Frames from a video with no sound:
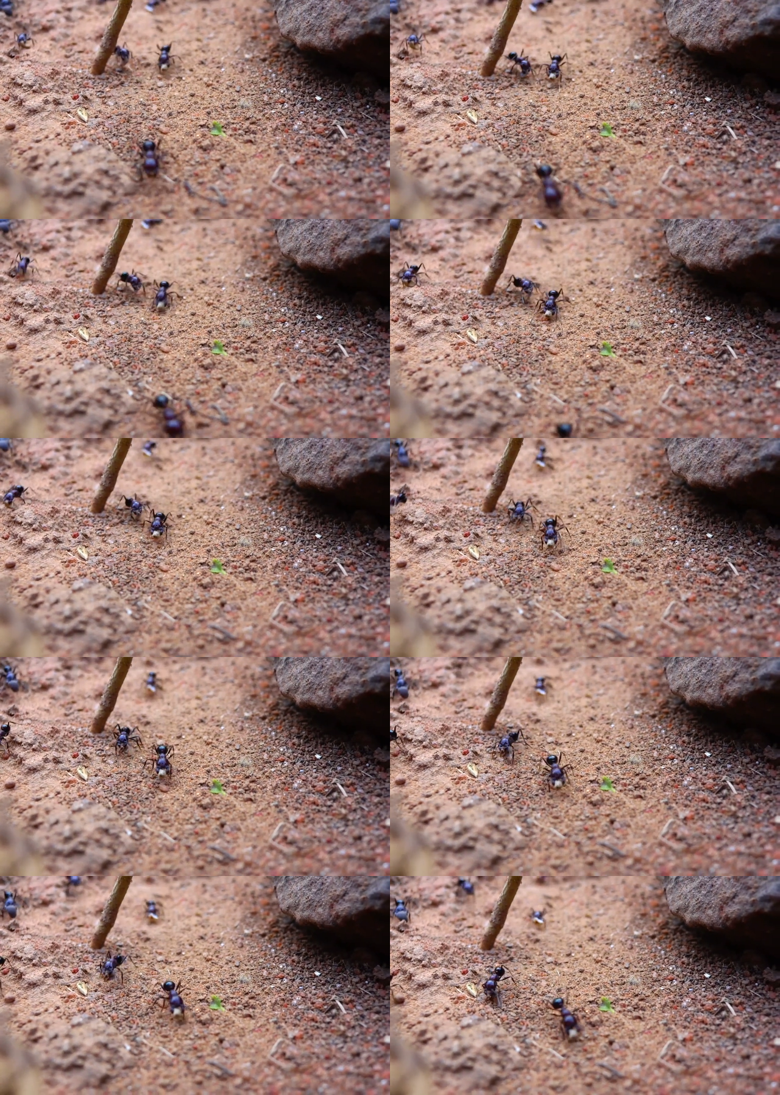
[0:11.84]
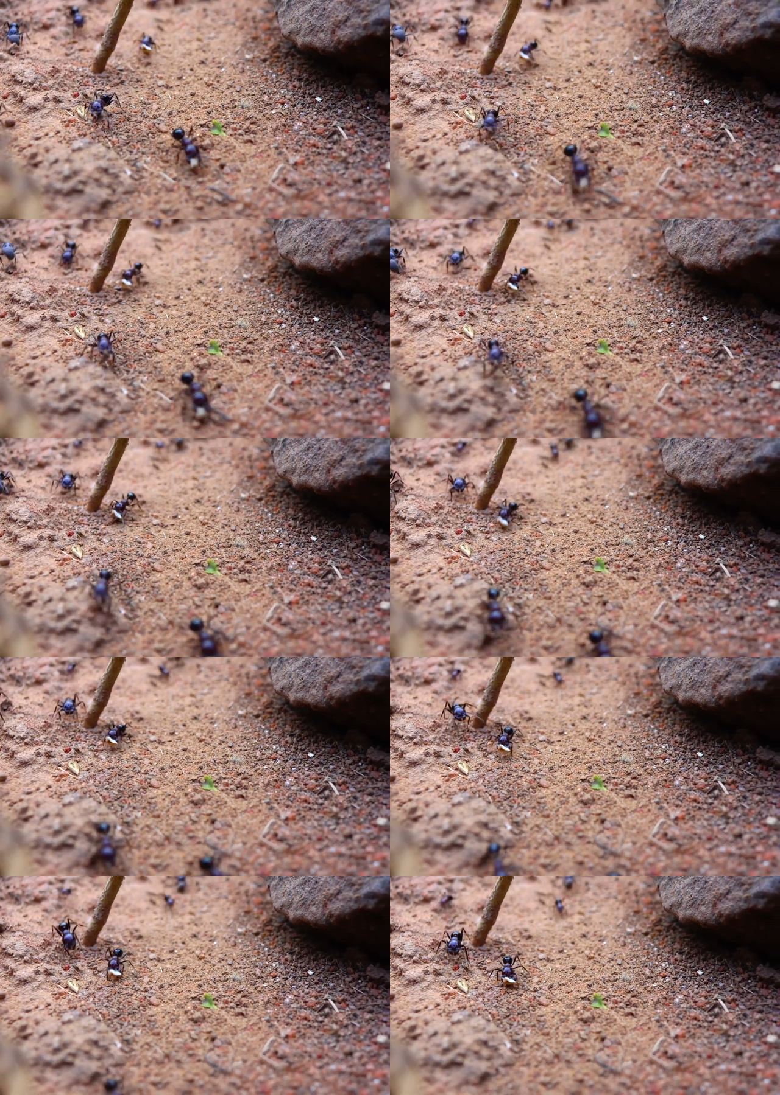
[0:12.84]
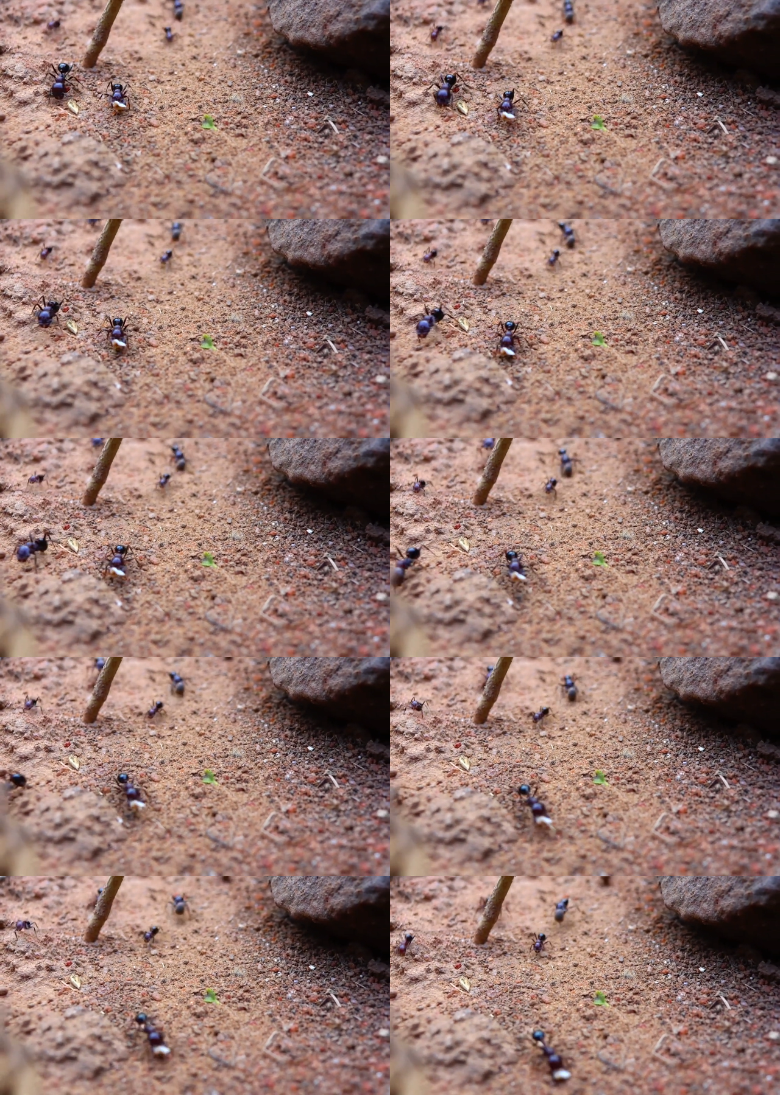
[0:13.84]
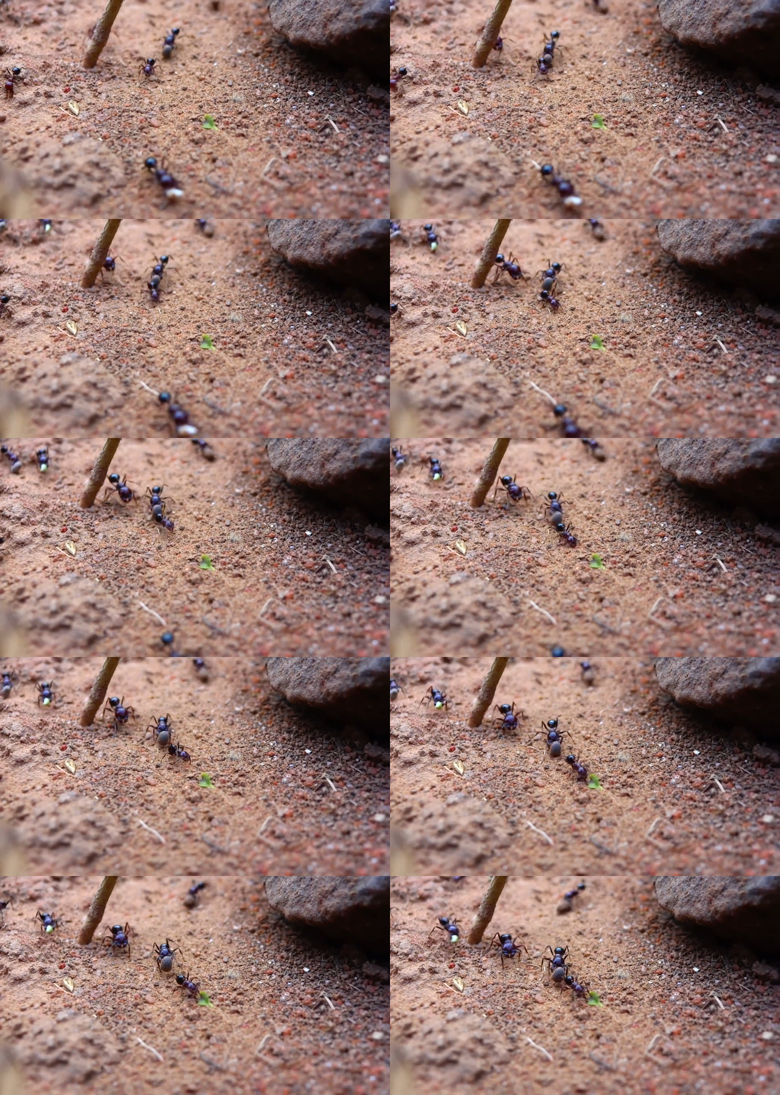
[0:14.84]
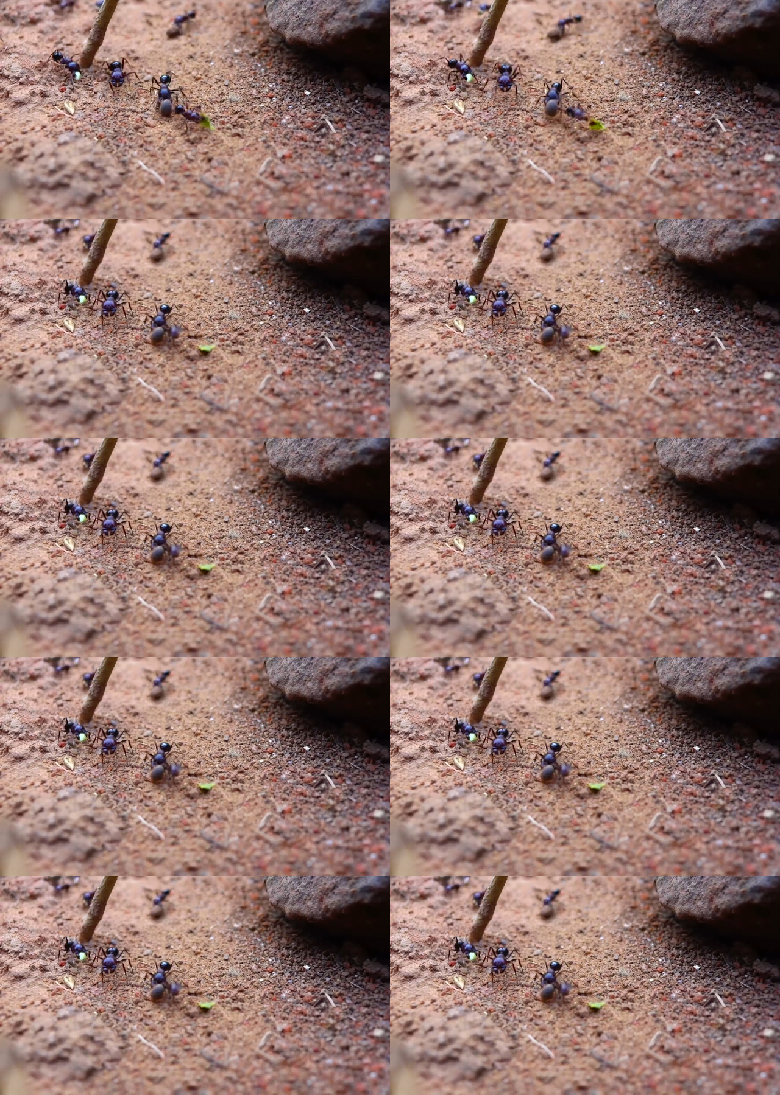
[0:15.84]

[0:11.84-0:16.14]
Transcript: No face is visible, so there are no lips to read.